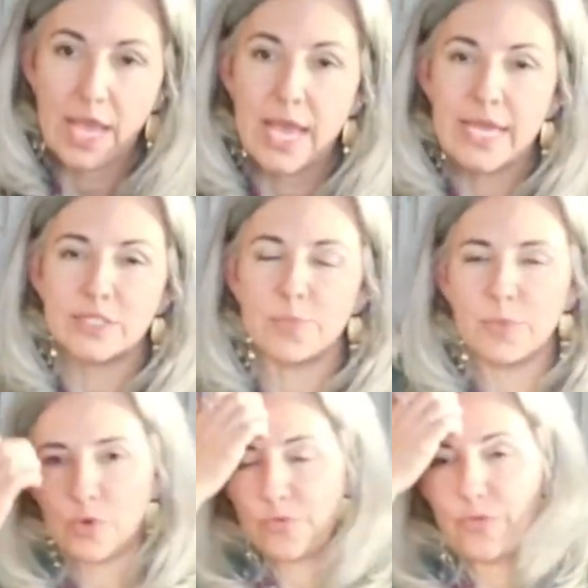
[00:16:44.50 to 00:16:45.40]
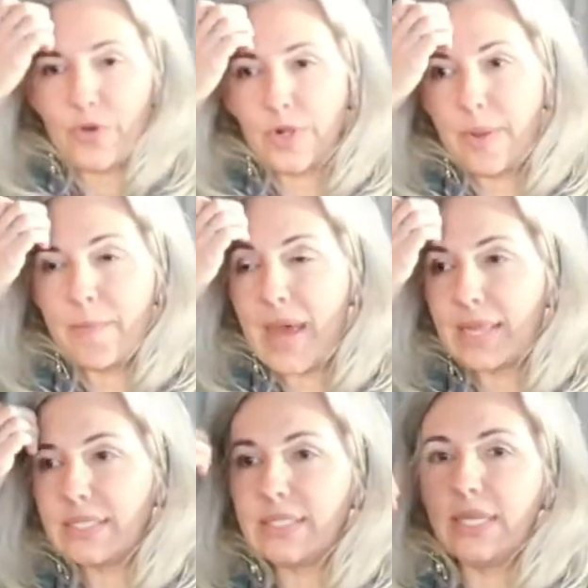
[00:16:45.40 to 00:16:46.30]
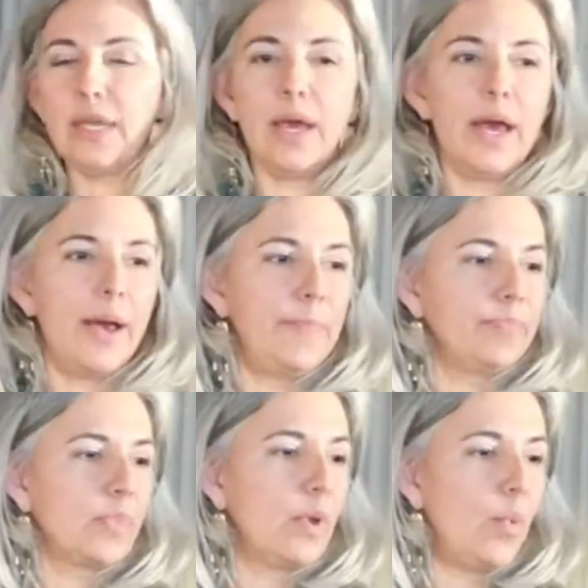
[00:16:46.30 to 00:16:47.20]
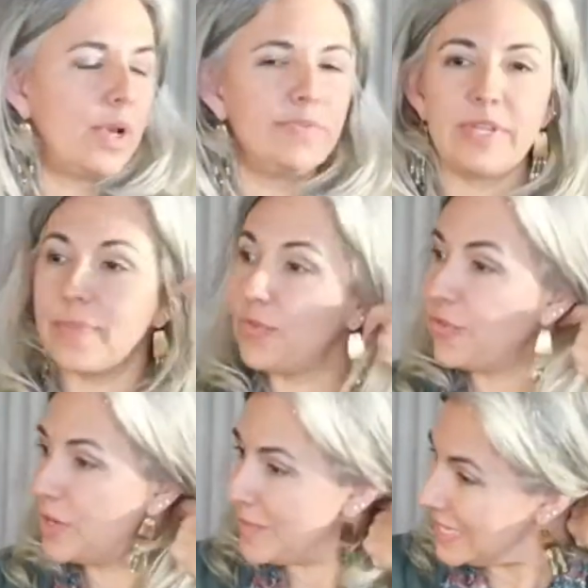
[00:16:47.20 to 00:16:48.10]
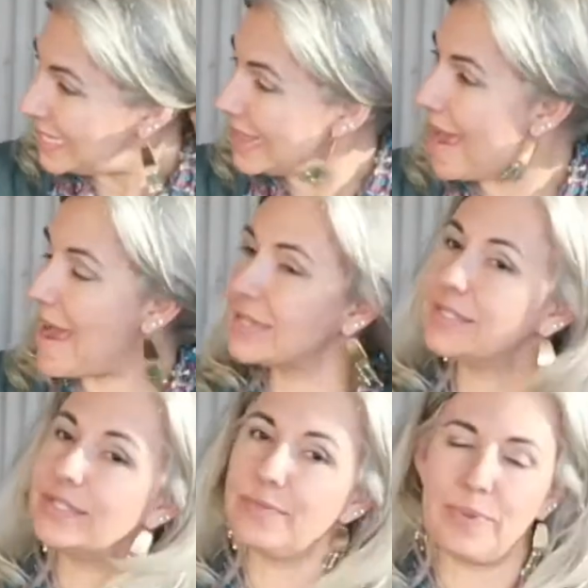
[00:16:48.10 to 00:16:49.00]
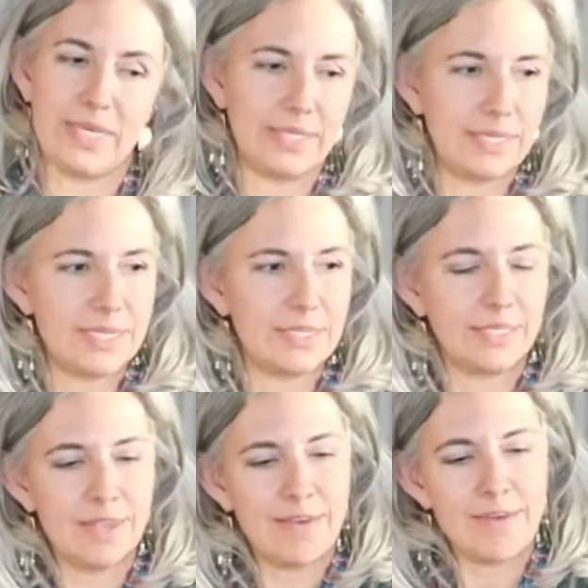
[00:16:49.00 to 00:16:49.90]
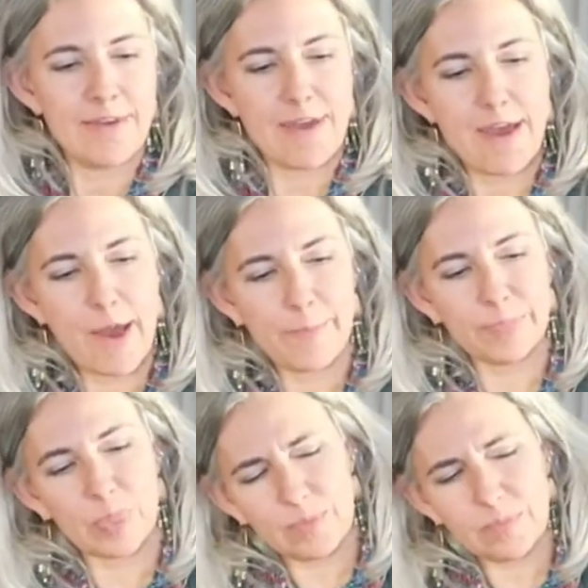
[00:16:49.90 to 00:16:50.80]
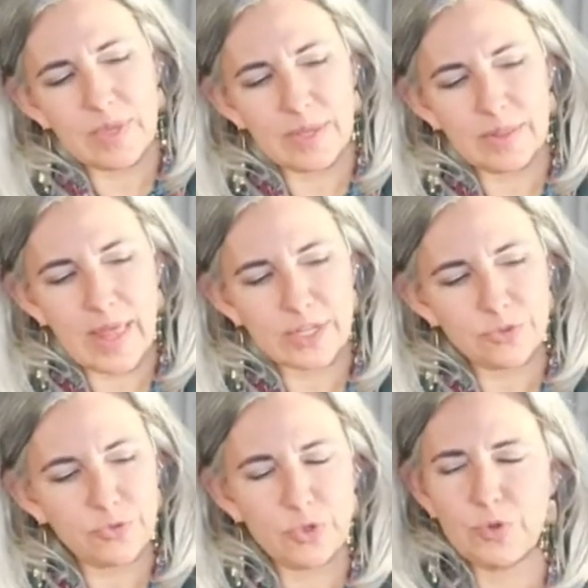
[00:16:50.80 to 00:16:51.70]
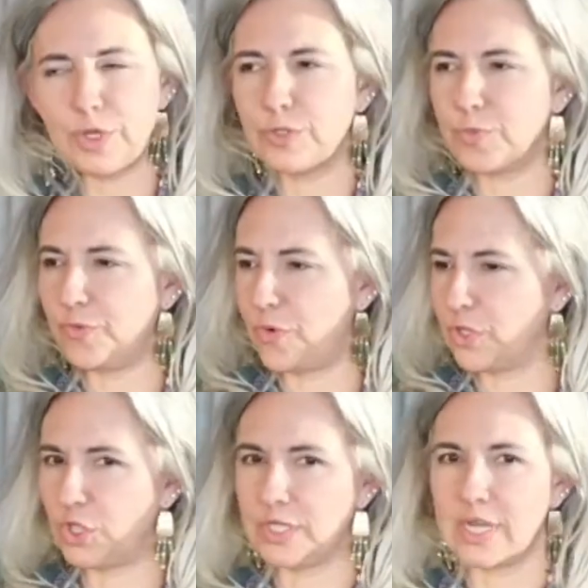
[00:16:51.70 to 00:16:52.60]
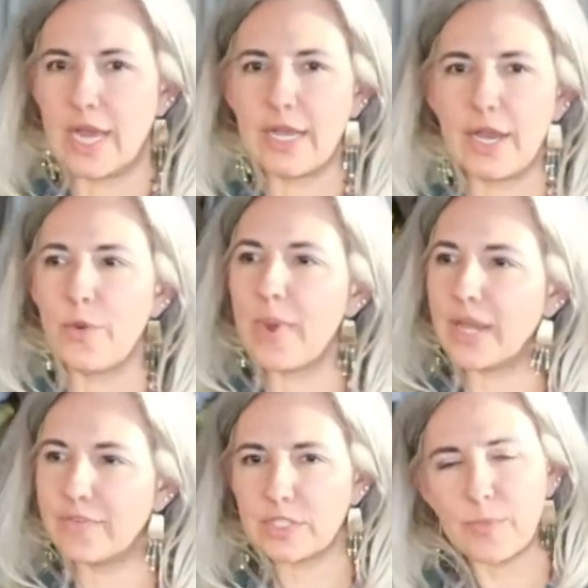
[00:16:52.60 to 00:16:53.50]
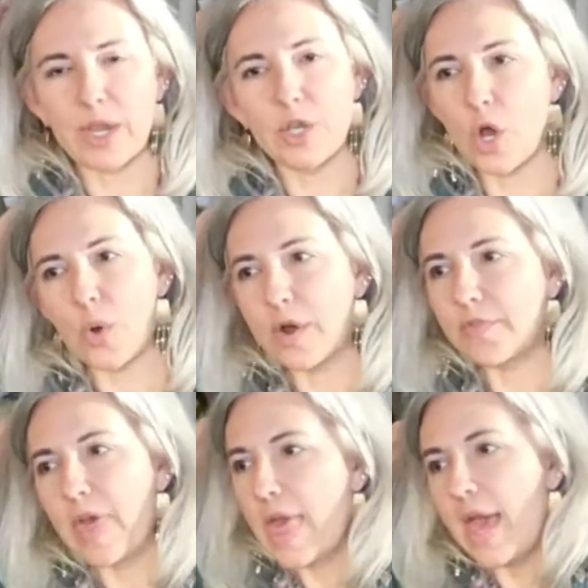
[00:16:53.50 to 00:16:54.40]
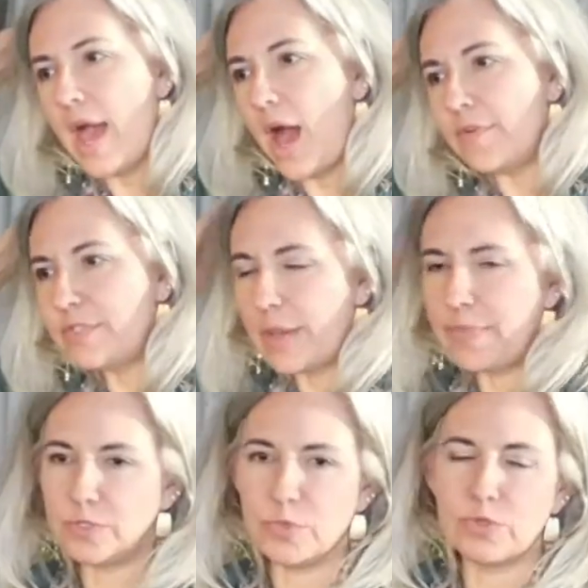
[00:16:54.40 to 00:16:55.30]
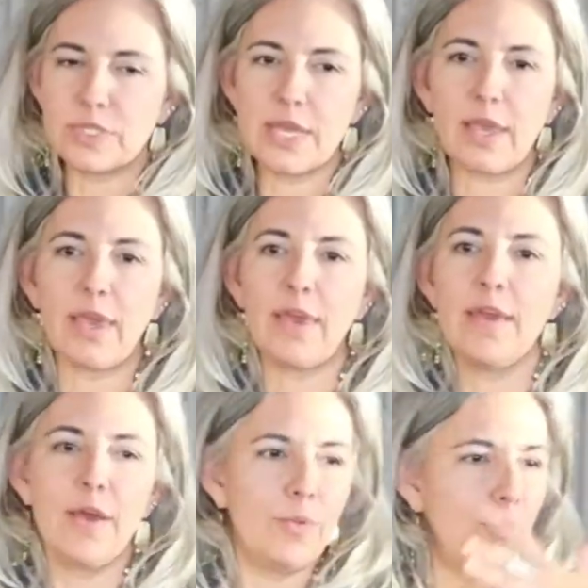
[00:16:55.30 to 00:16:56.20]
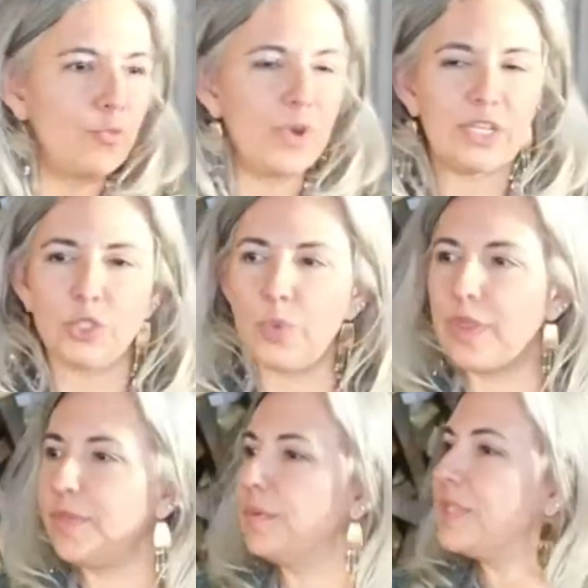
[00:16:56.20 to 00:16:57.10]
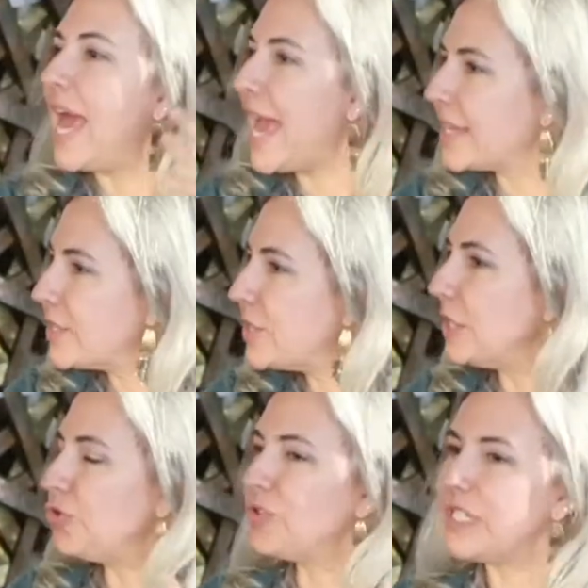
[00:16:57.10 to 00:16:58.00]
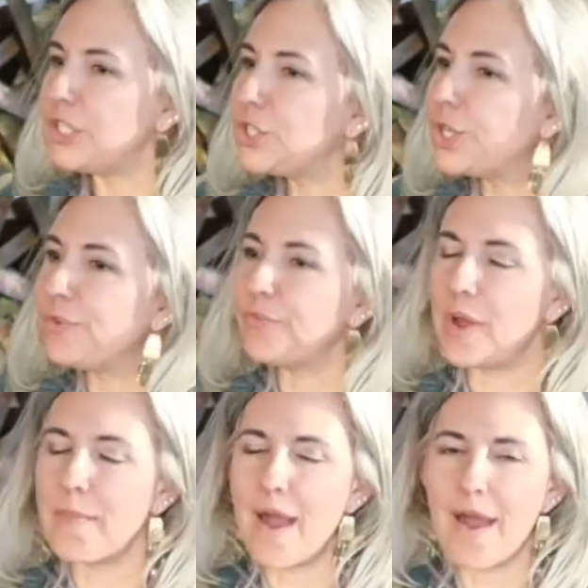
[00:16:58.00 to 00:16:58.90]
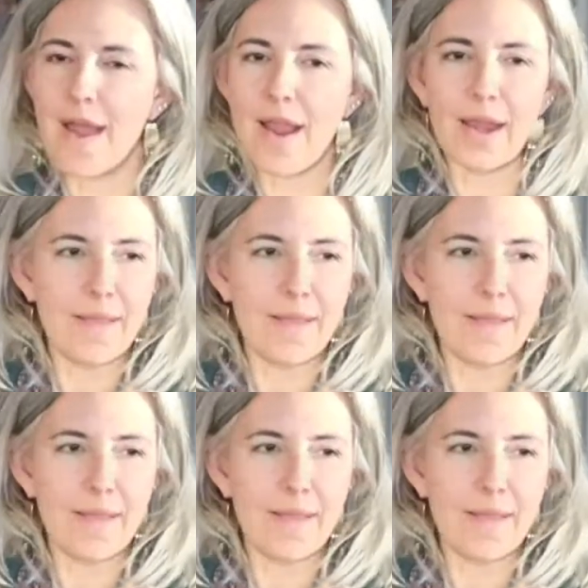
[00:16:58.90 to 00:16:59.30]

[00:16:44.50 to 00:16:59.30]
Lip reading: is a beautiful melody, one of Debbie Friedman's last pieces. In the last few years before she died, I know many of us might know of Debbie's music, rich with text and tradition from our